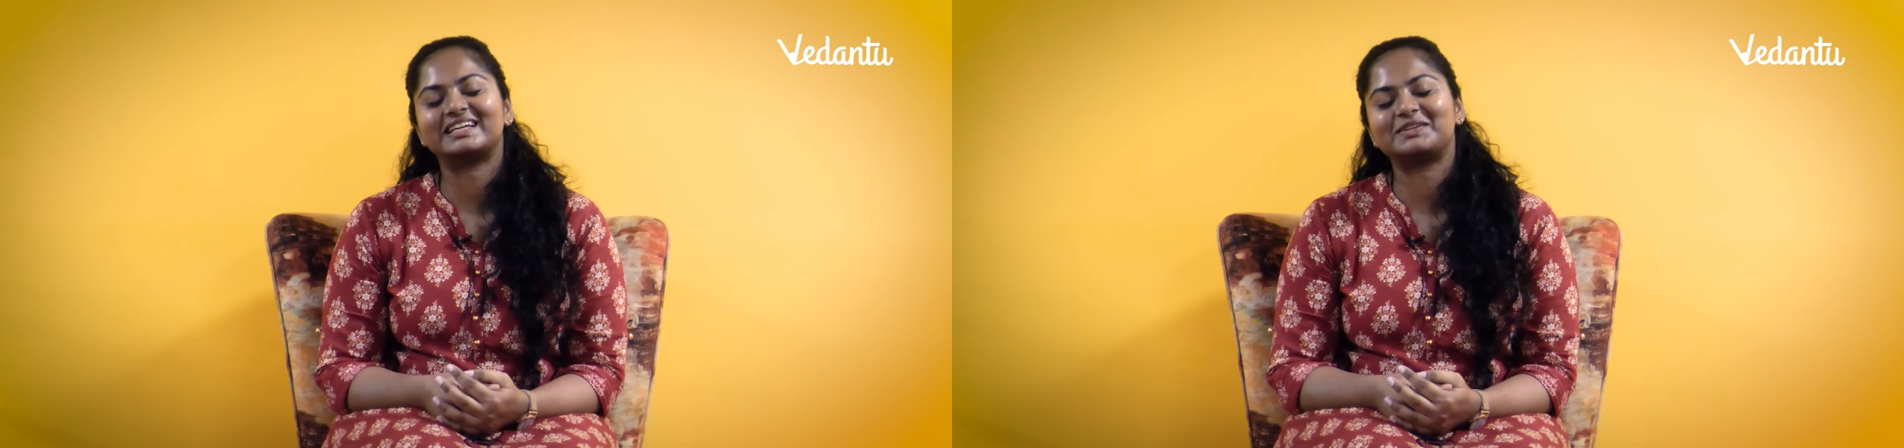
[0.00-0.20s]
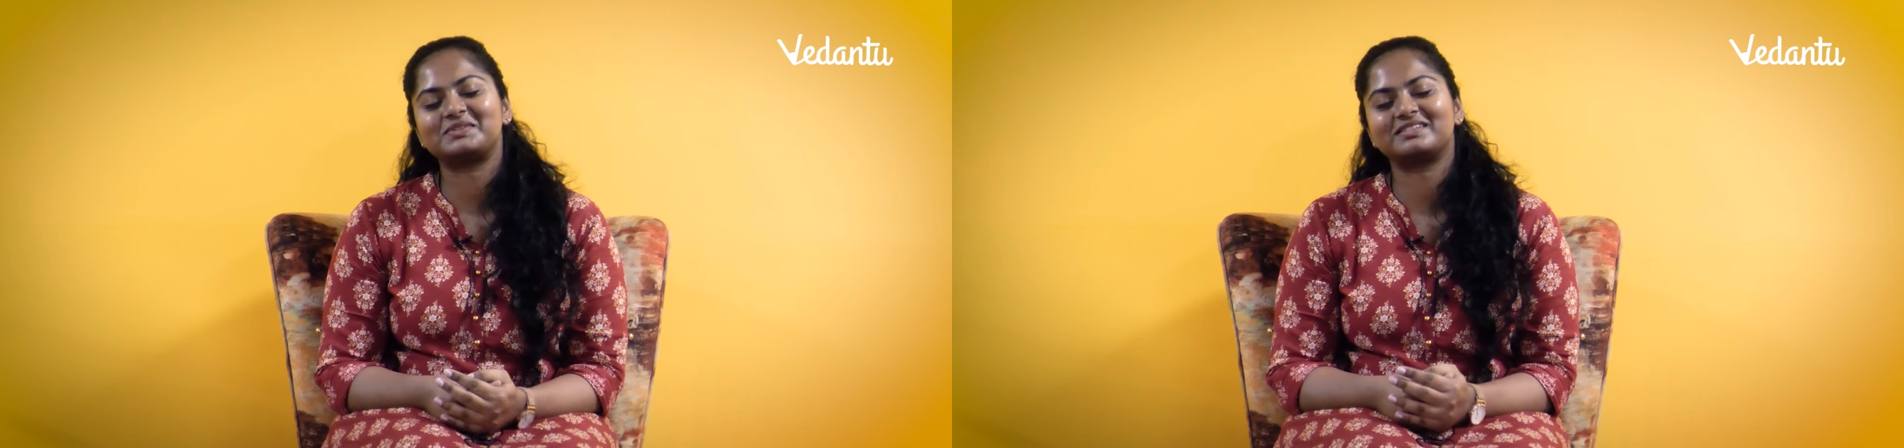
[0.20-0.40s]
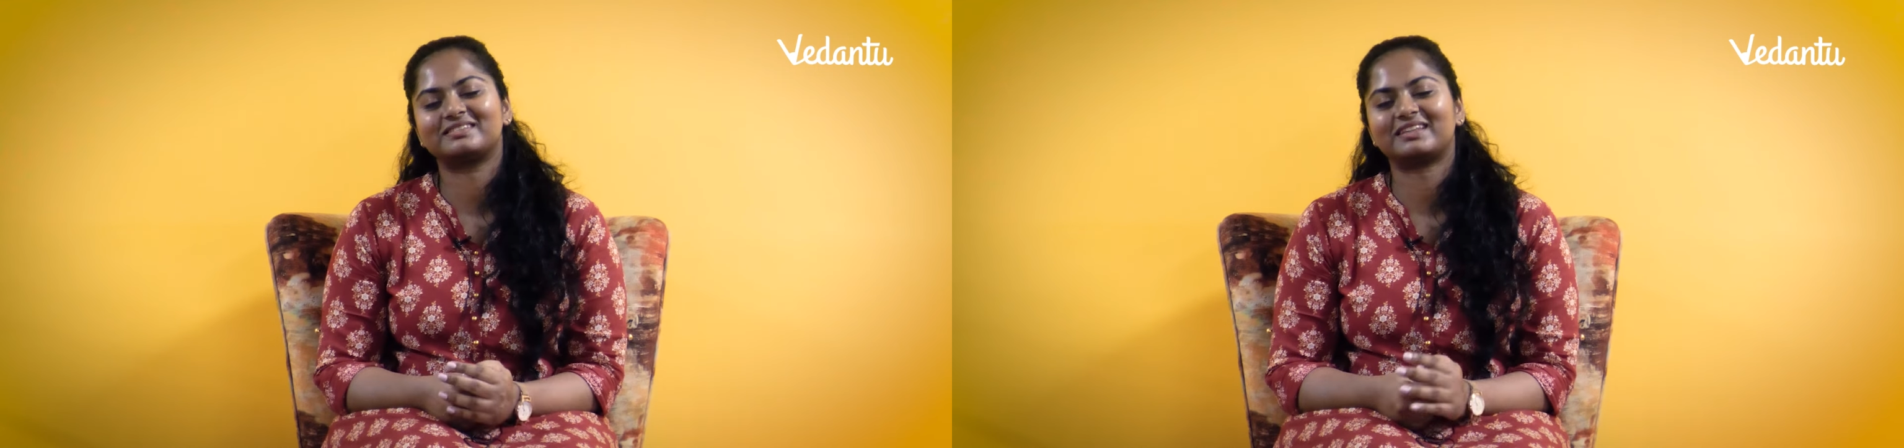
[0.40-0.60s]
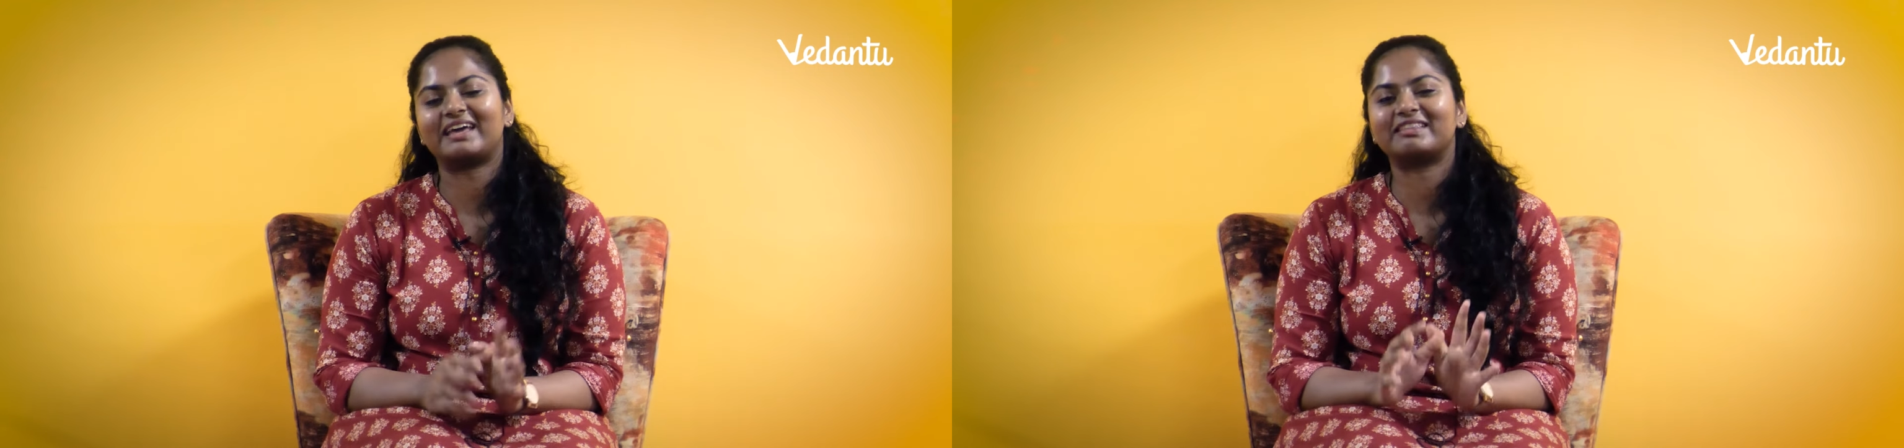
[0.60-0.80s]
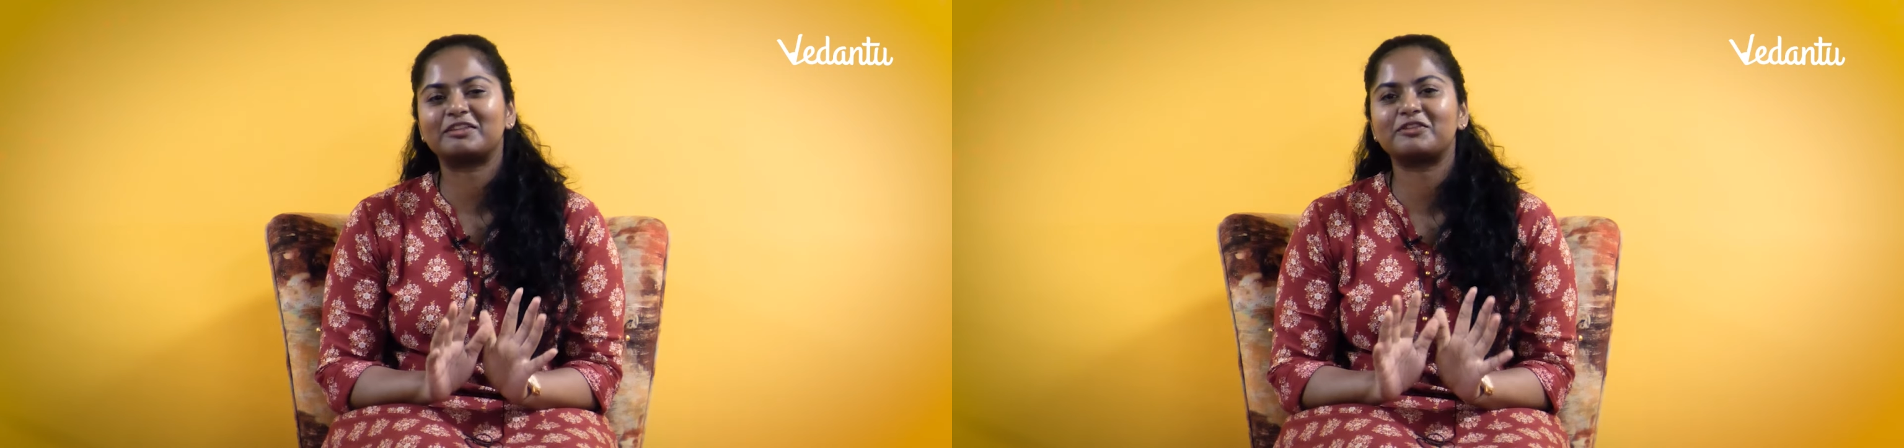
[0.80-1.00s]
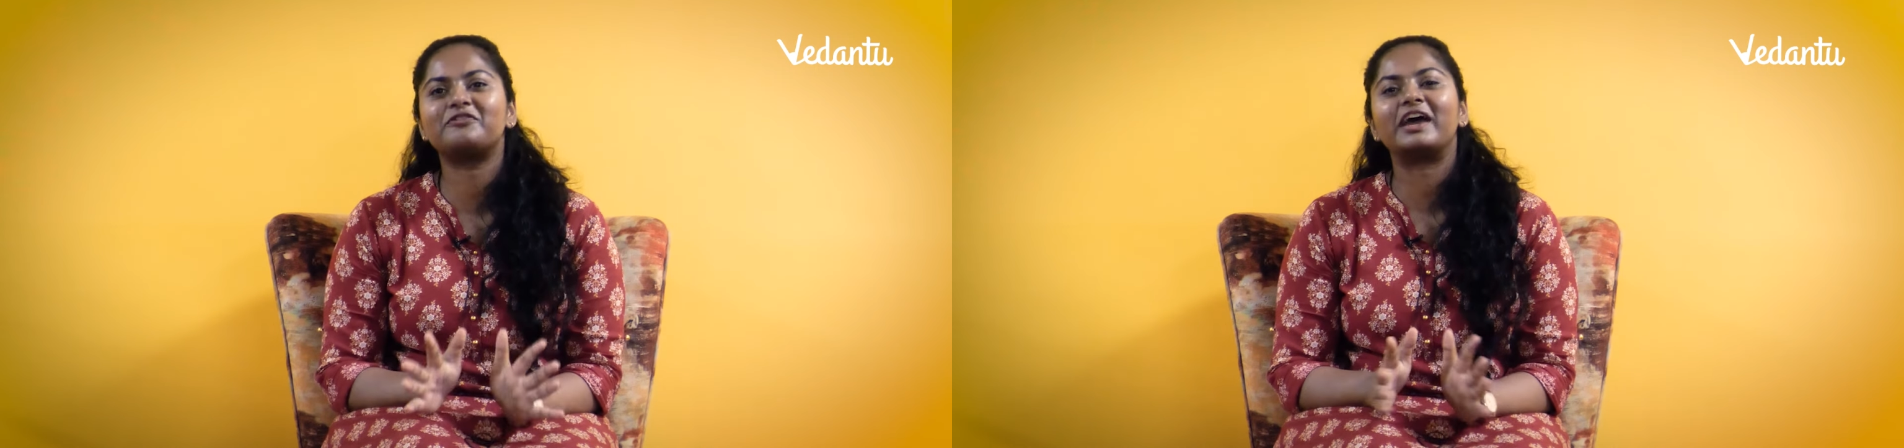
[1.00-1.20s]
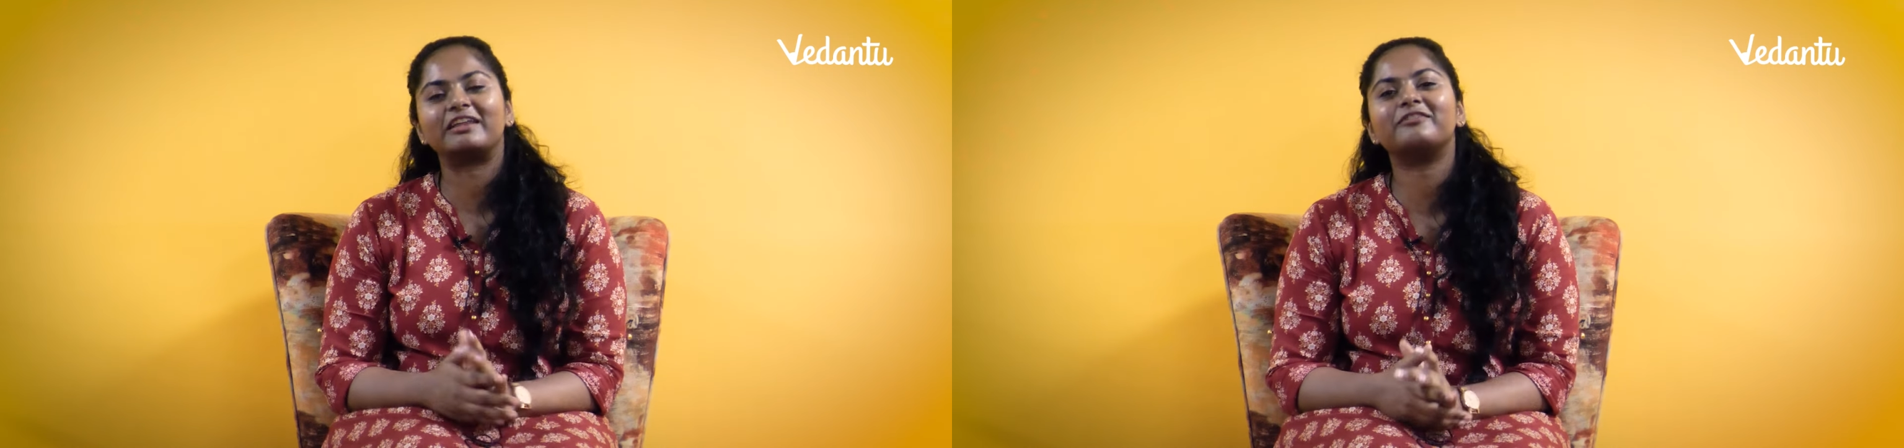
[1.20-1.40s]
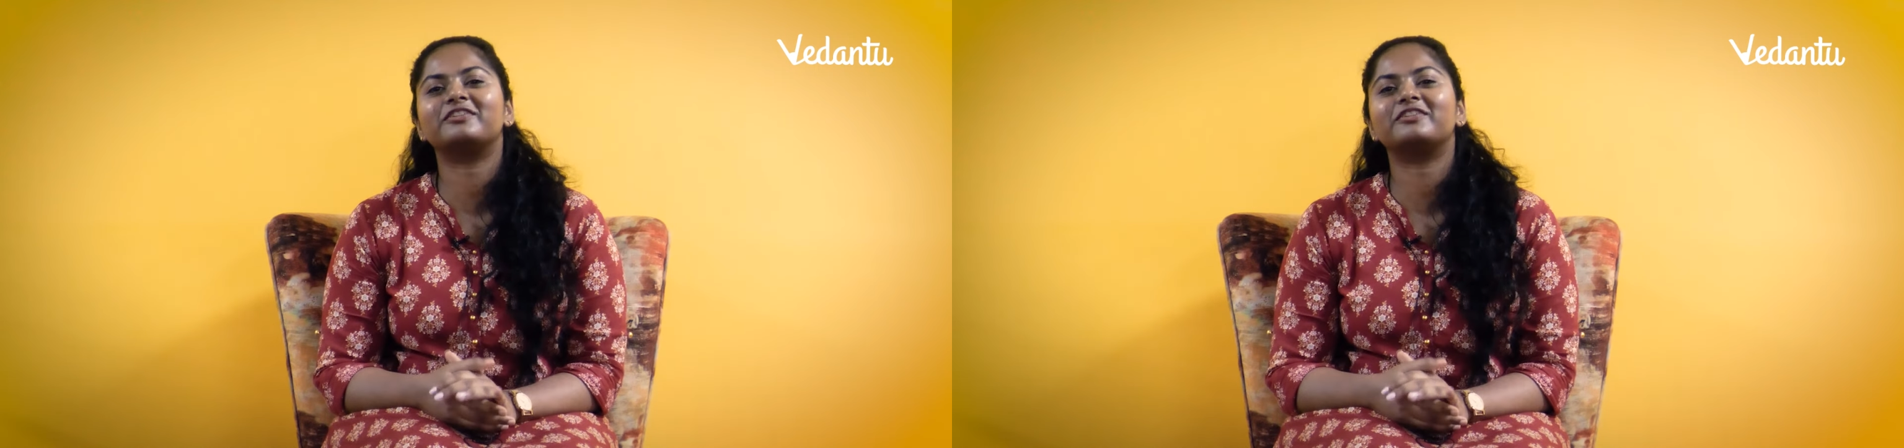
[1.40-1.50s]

It was, I think, the very